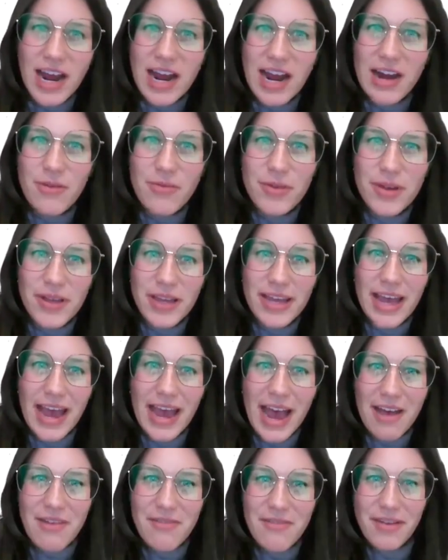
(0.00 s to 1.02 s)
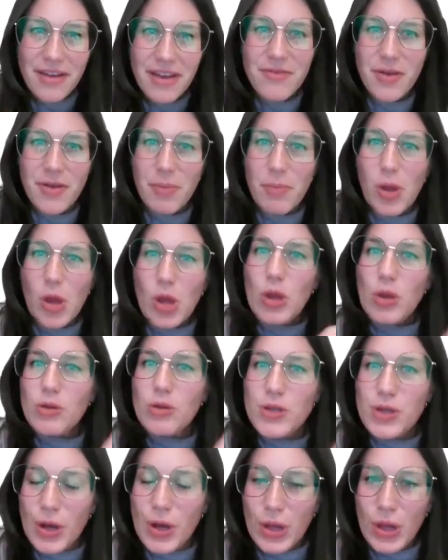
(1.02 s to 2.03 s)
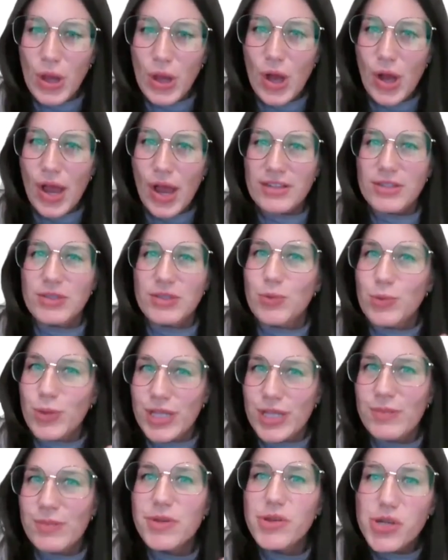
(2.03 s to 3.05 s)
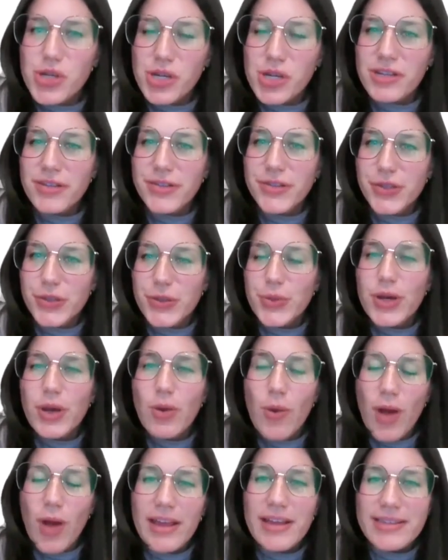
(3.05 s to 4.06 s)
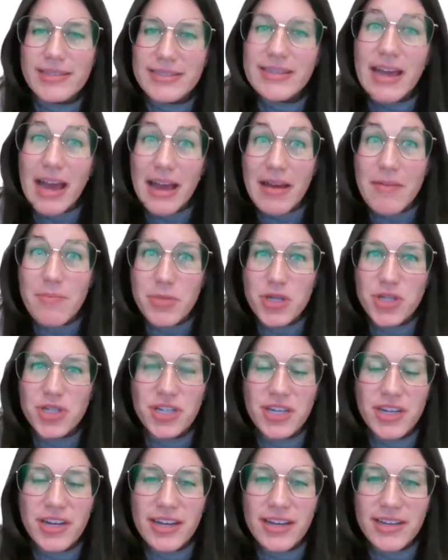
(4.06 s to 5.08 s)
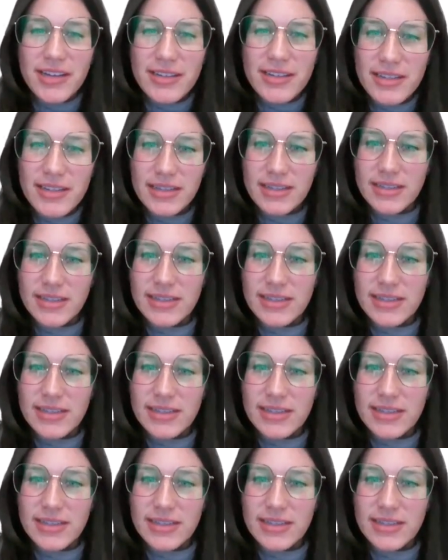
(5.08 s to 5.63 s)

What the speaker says: to kind of really have an even closer look as to what the machine is doing while it's machining.